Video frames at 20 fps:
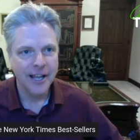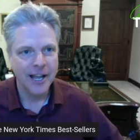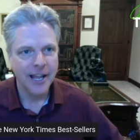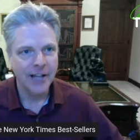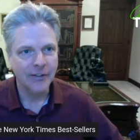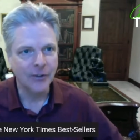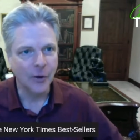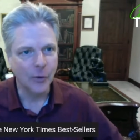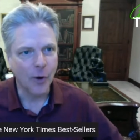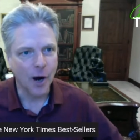And
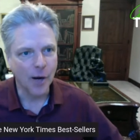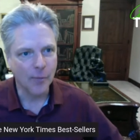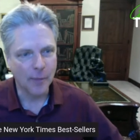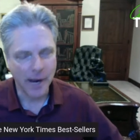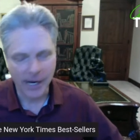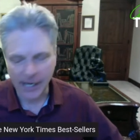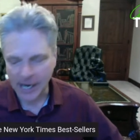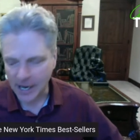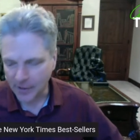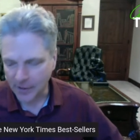so I walked
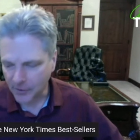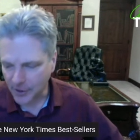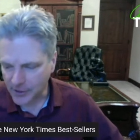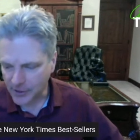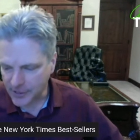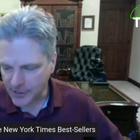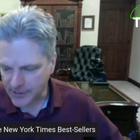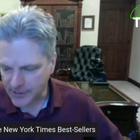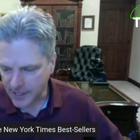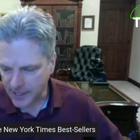back out there. I
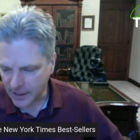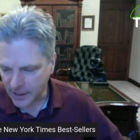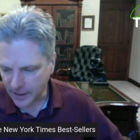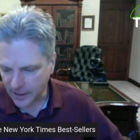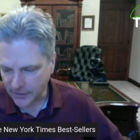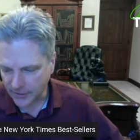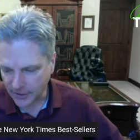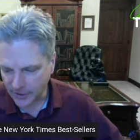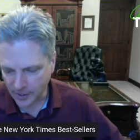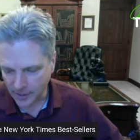sit down. I
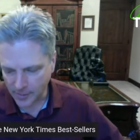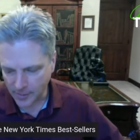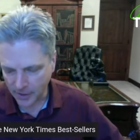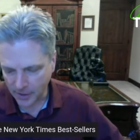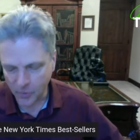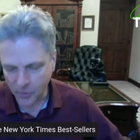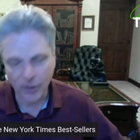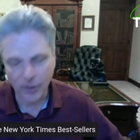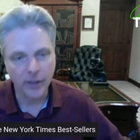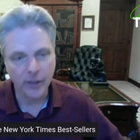said, I'm not
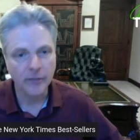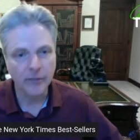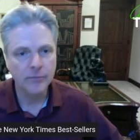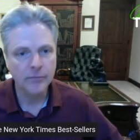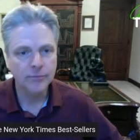quitting.